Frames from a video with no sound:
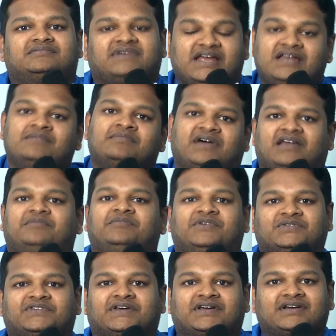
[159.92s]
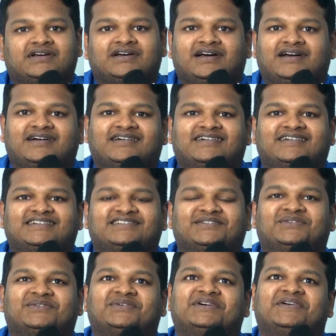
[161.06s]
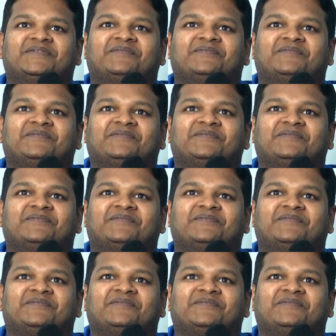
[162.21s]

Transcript: in my music. So